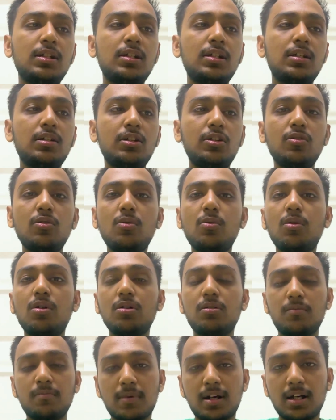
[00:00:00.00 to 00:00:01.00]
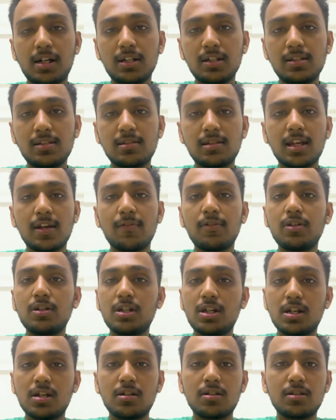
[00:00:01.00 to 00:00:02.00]
You know what, my 7
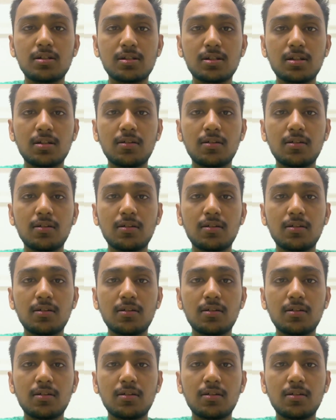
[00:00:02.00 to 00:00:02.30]
years